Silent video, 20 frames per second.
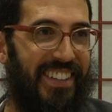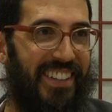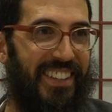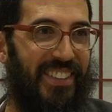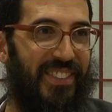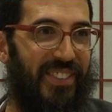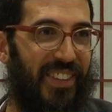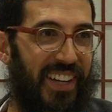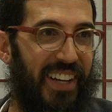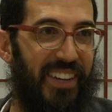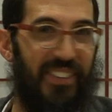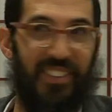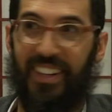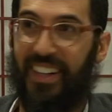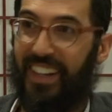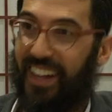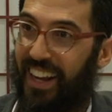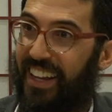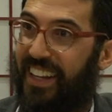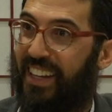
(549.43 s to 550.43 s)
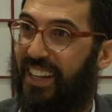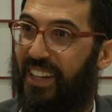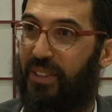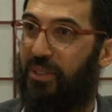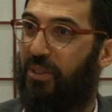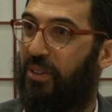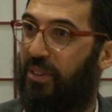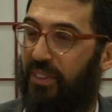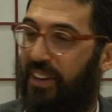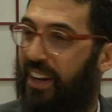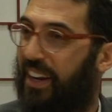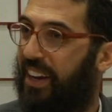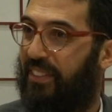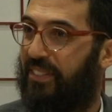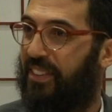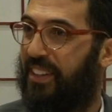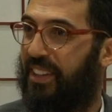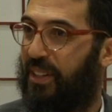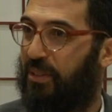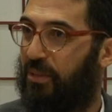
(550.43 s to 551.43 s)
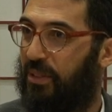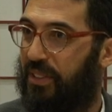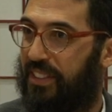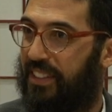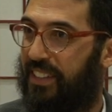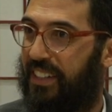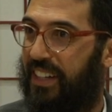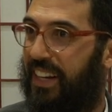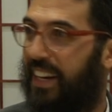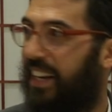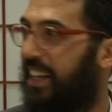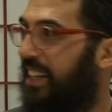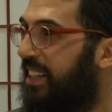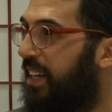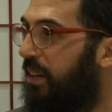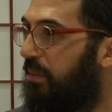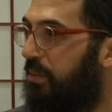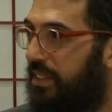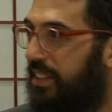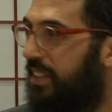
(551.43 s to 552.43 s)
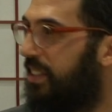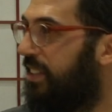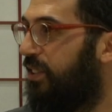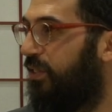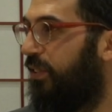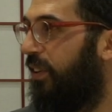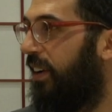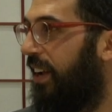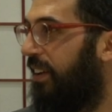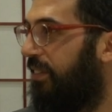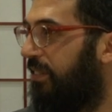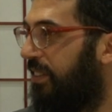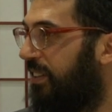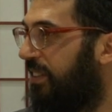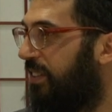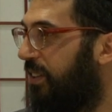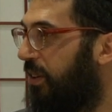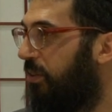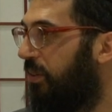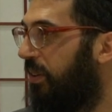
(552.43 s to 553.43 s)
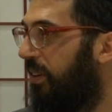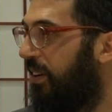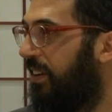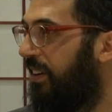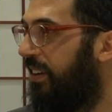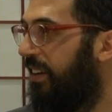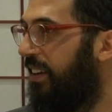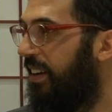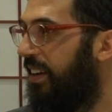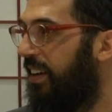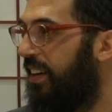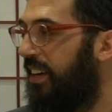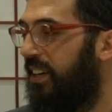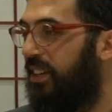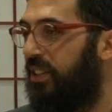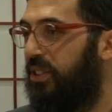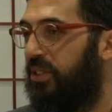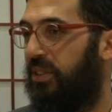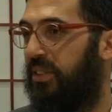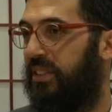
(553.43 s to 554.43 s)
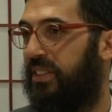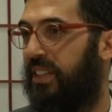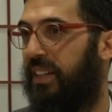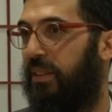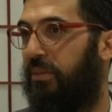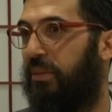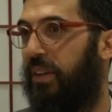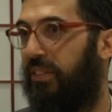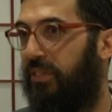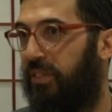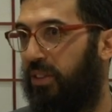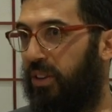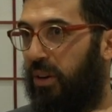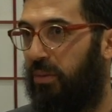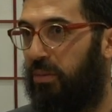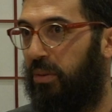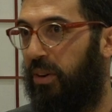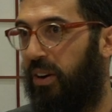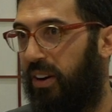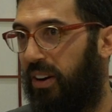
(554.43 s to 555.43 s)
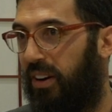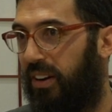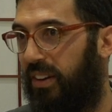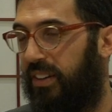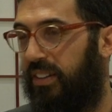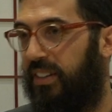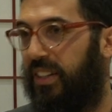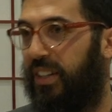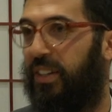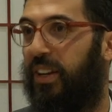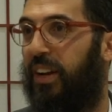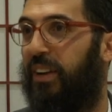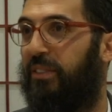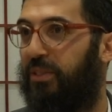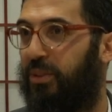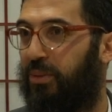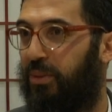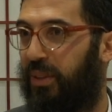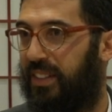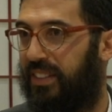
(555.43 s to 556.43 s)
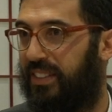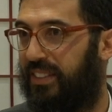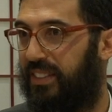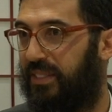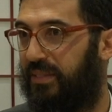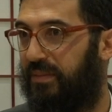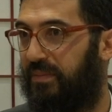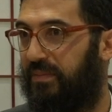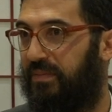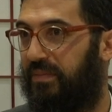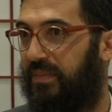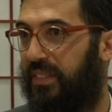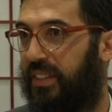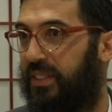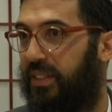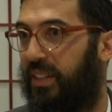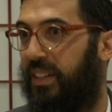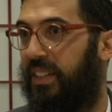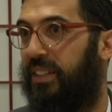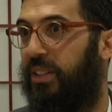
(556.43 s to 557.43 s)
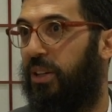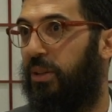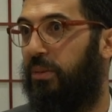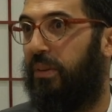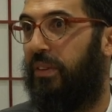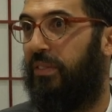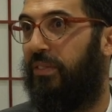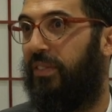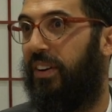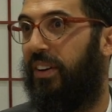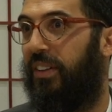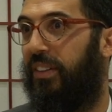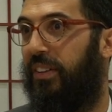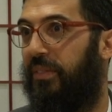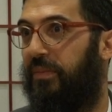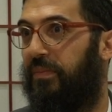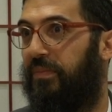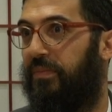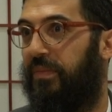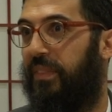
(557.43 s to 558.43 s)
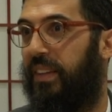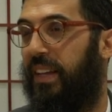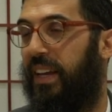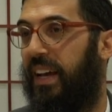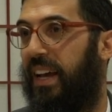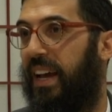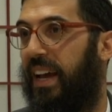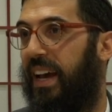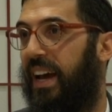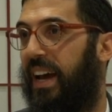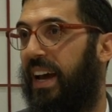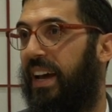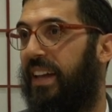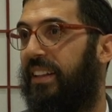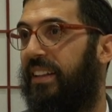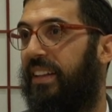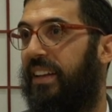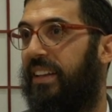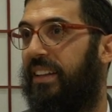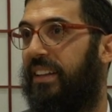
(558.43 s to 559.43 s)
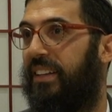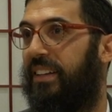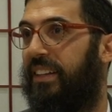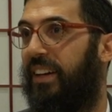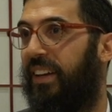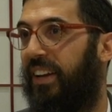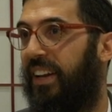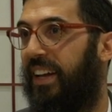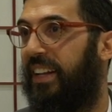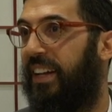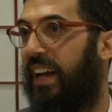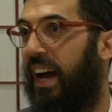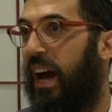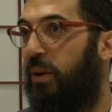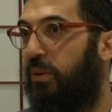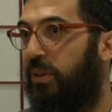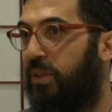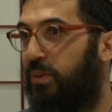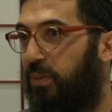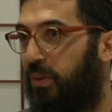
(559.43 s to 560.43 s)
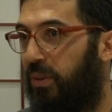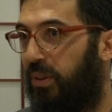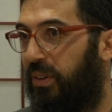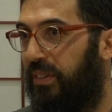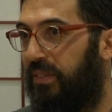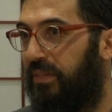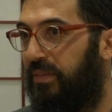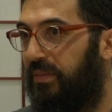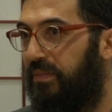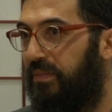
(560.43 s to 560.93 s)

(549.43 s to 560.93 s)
It's forgiven. He, like he knew everything was clear to him. He said, it's forgiven. Don't worry. So he said, I'm giving you a bracha that you'll have twins. So he told my father. And a year later, I was born.